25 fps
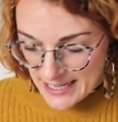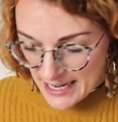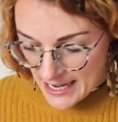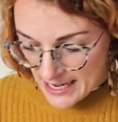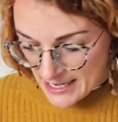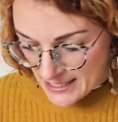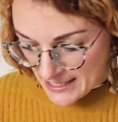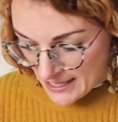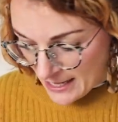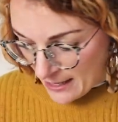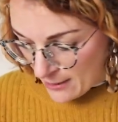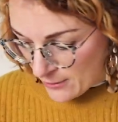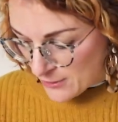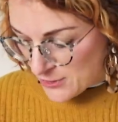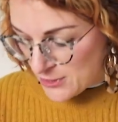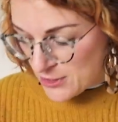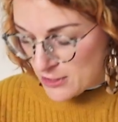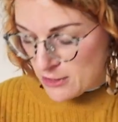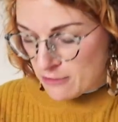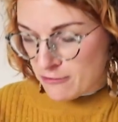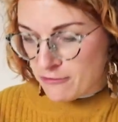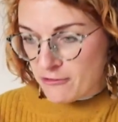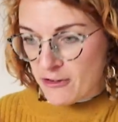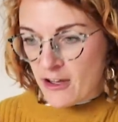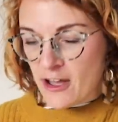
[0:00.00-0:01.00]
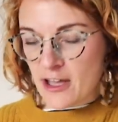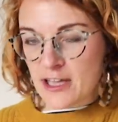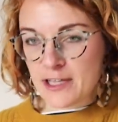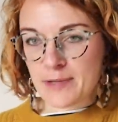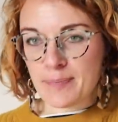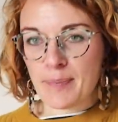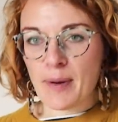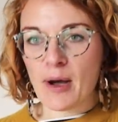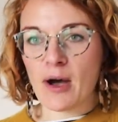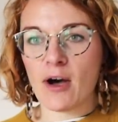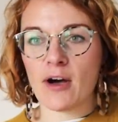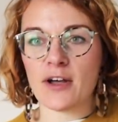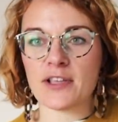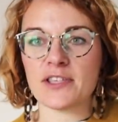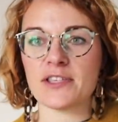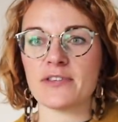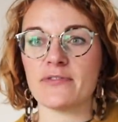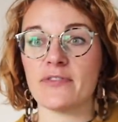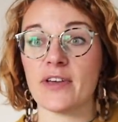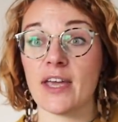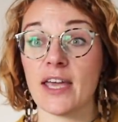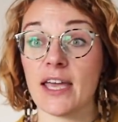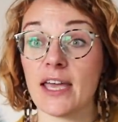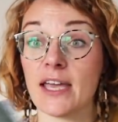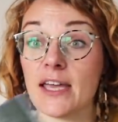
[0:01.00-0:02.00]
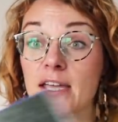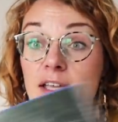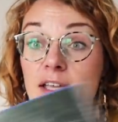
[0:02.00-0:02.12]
laid out. So the first part of it